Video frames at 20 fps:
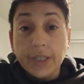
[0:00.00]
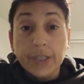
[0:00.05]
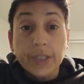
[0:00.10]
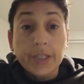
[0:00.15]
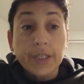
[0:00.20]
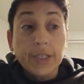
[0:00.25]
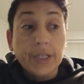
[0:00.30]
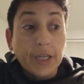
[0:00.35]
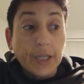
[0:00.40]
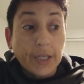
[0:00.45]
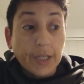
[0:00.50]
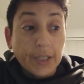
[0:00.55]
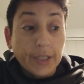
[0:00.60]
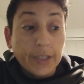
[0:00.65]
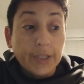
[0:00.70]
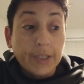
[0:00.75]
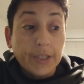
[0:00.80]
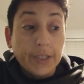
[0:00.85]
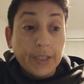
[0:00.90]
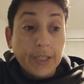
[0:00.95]
Get
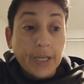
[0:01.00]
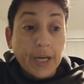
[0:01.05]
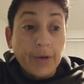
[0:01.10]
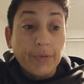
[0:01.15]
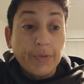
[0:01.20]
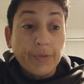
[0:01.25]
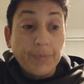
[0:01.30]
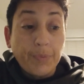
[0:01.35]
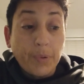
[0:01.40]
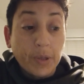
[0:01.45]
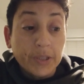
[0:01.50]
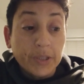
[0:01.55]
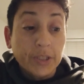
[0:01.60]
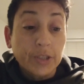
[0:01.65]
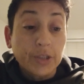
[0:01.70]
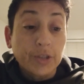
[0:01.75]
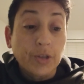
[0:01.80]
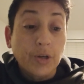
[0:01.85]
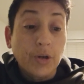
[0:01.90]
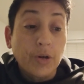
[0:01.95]
with poison
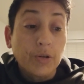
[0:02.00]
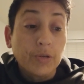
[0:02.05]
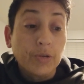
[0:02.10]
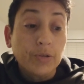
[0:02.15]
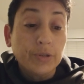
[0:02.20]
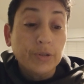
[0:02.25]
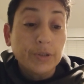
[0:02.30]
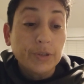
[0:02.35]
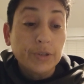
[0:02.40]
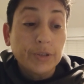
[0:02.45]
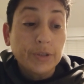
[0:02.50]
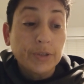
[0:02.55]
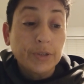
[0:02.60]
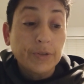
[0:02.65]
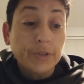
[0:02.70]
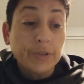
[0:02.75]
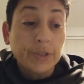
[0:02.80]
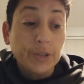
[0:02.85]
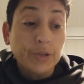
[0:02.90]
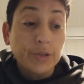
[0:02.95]
control.
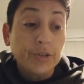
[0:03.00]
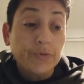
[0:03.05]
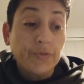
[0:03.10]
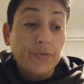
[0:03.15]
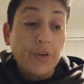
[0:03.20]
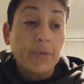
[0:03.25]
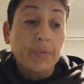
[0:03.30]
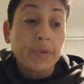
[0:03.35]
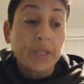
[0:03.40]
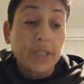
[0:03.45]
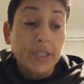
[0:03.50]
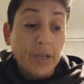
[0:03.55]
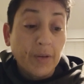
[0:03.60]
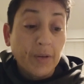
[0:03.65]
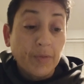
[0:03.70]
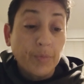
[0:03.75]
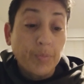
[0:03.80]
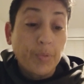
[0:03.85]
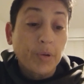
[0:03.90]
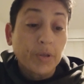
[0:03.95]
Induce vomiting. Get
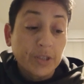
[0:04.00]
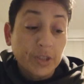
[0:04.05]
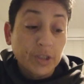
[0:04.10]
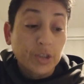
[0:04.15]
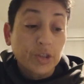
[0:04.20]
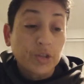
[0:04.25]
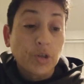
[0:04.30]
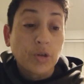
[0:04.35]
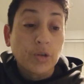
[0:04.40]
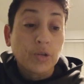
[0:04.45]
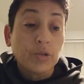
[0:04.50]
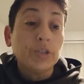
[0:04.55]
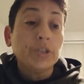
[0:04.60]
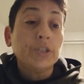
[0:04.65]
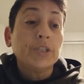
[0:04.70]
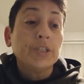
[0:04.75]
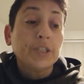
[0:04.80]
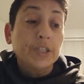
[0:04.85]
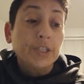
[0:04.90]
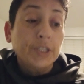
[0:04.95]
with poison control.
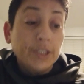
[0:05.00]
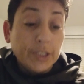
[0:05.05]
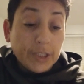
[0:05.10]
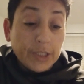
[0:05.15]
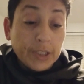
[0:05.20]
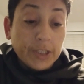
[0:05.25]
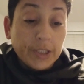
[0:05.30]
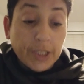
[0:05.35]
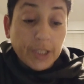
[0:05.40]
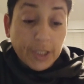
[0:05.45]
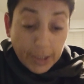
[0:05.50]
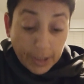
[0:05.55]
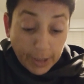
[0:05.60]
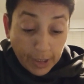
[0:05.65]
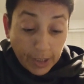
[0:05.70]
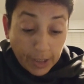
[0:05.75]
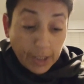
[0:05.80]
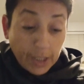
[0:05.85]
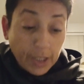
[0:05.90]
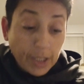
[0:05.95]

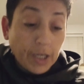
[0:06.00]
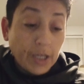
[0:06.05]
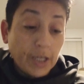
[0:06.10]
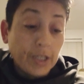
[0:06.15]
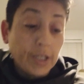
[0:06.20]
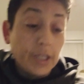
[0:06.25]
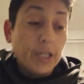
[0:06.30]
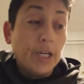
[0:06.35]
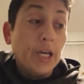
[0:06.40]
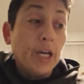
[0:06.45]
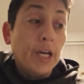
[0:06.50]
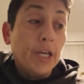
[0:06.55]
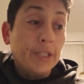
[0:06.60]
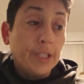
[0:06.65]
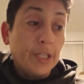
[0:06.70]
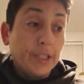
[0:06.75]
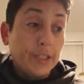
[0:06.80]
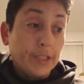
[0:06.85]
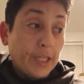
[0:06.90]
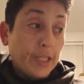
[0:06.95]
And
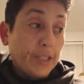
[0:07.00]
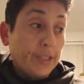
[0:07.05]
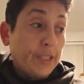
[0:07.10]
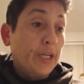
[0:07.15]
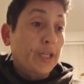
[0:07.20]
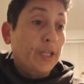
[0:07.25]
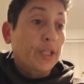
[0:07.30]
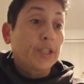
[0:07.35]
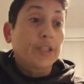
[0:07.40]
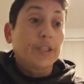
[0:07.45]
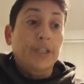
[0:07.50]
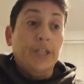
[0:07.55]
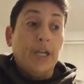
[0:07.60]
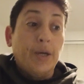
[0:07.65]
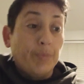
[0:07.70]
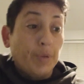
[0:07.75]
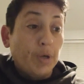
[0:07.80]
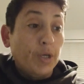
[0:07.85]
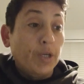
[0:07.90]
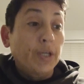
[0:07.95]
then get that
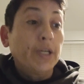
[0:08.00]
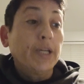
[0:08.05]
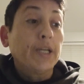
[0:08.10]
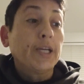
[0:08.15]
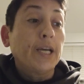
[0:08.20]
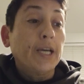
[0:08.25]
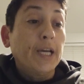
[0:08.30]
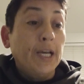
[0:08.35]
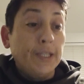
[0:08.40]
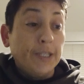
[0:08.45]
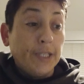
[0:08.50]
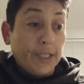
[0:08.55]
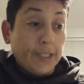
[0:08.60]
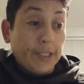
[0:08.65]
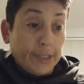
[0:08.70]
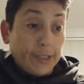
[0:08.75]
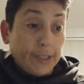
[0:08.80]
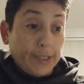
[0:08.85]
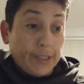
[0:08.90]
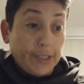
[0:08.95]
number, and
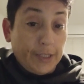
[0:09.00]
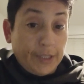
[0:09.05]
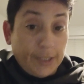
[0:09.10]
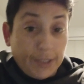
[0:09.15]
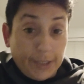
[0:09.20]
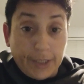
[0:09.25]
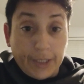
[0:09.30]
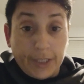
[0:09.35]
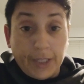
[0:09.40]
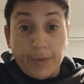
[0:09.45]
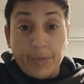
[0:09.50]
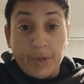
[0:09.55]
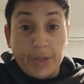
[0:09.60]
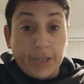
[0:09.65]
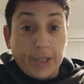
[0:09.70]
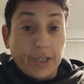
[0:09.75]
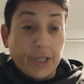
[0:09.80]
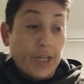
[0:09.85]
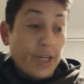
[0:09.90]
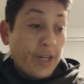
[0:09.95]
then the number that
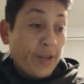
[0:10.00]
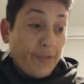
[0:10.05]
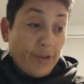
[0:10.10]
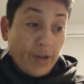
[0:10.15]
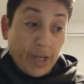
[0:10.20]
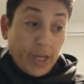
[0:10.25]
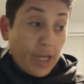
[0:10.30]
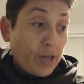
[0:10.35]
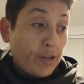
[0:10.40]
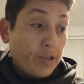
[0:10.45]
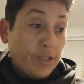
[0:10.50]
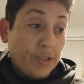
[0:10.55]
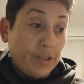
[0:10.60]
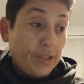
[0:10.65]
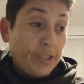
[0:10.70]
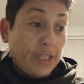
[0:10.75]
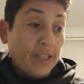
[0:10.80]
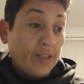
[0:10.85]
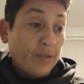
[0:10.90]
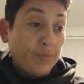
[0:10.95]
they're gonna give you, and
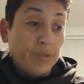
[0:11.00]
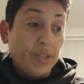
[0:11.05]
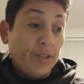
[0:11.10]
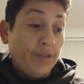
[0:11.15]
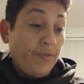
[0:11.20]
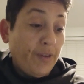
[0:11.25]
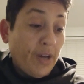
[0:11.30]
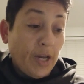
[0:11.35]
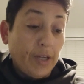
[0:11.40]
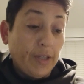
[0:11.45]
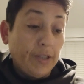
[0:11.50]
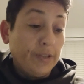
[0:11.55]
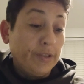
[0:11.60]
get them to the vet.